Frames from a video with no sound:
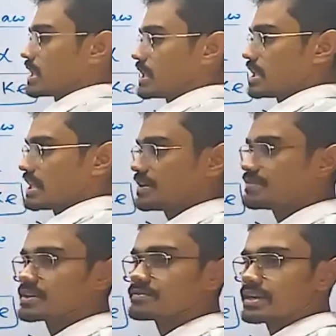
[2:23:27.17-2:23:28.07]
Even
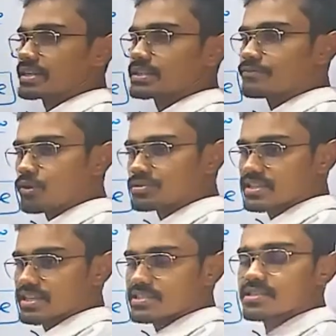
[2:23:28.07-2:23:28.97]
when the force
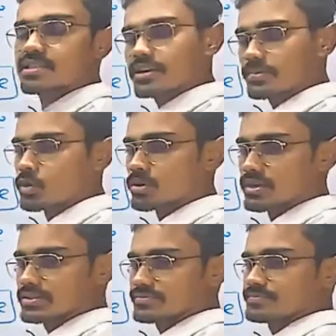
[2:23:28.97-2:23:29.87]
is removed.
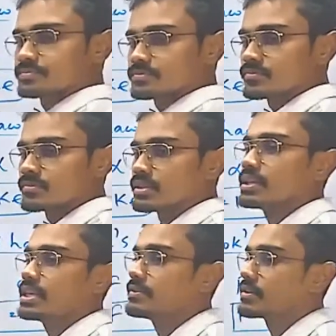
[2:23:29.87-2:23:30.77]

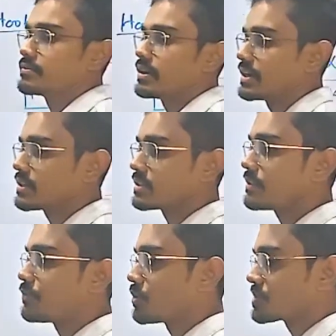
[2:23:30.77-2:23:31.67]
Even when the
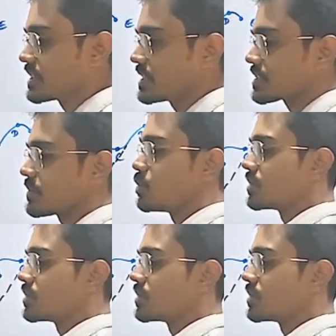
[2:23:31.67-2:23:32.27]
force is removed.